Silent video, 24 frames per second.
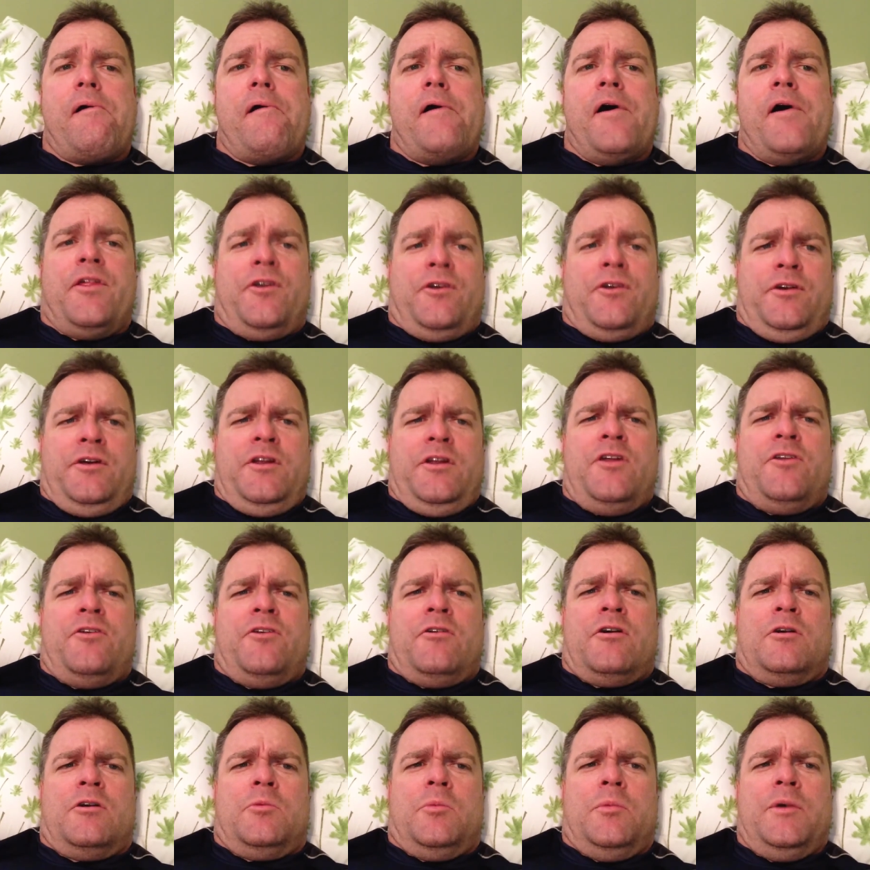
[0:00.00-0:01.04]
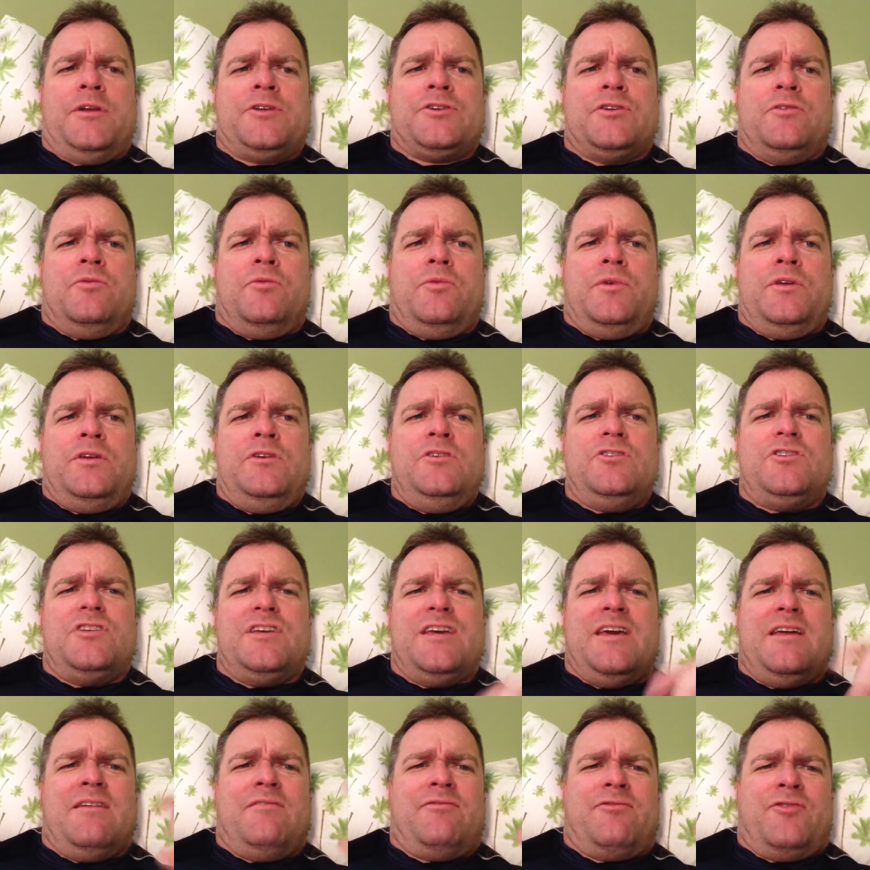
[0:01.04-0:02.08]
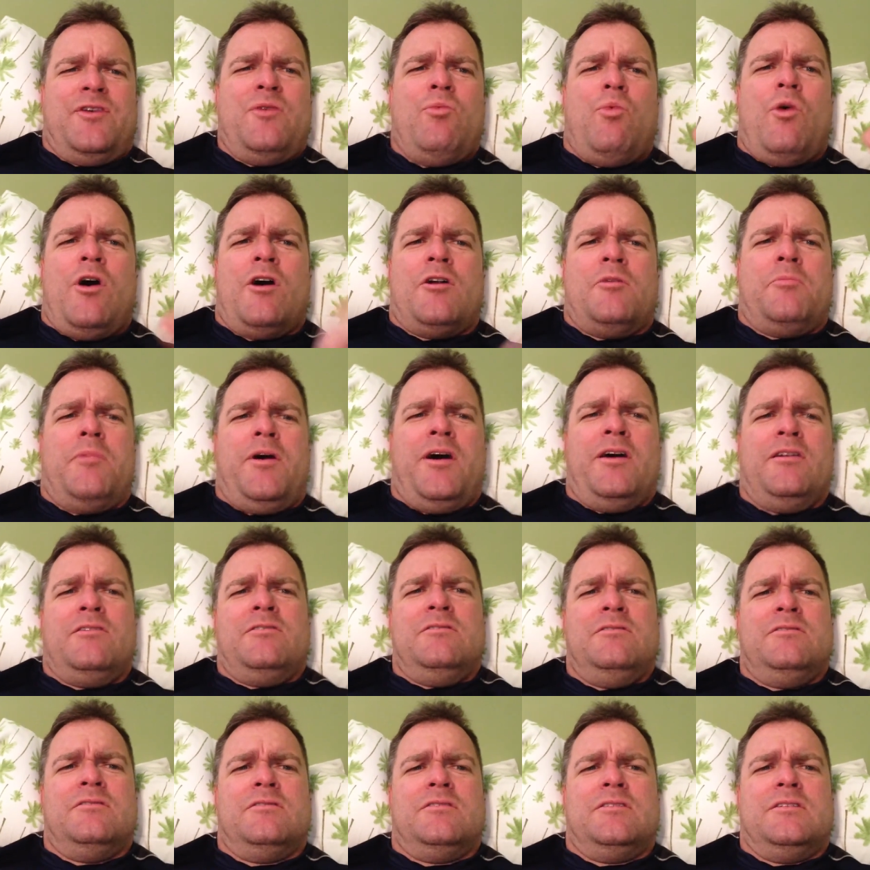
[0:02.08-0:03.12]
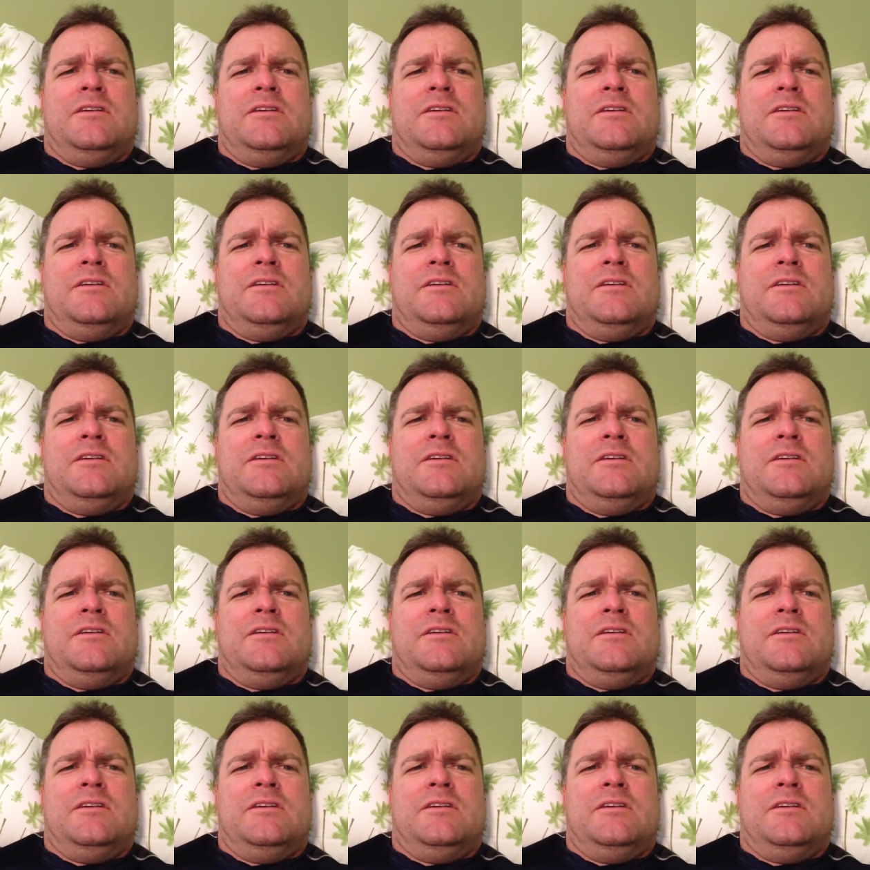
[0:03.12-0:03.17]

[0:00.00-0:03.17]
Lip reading: Another honorable mention, we usually get a free water bottle.